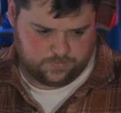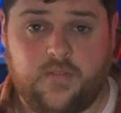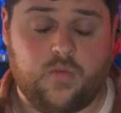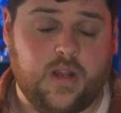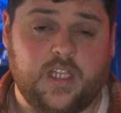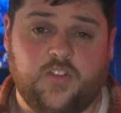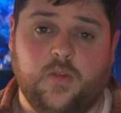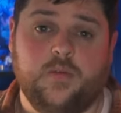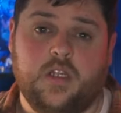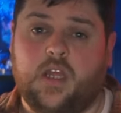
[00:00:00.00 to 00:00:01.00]
I'm going to have to rank these
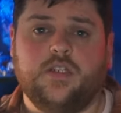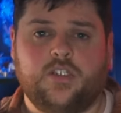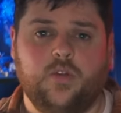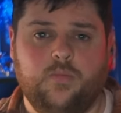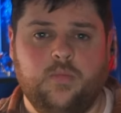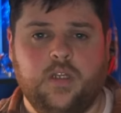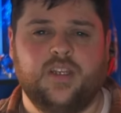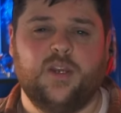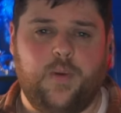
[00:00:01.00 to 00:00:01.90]
films in some